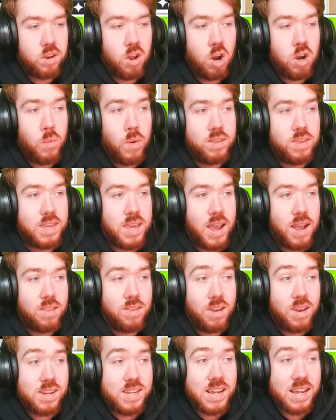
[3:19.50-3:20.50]
the only way to get
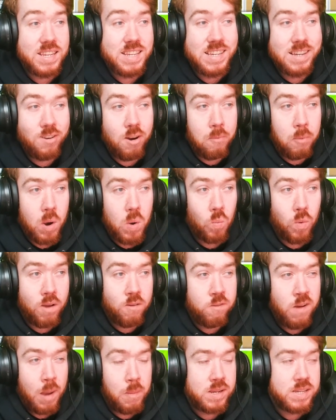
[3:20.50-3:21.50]
her is at
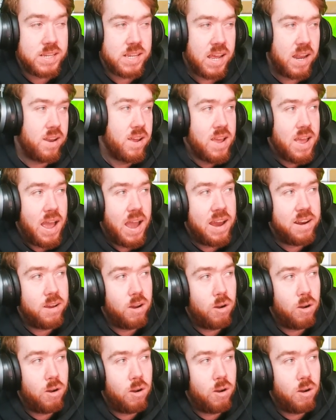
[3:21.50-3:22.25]
0.15%, and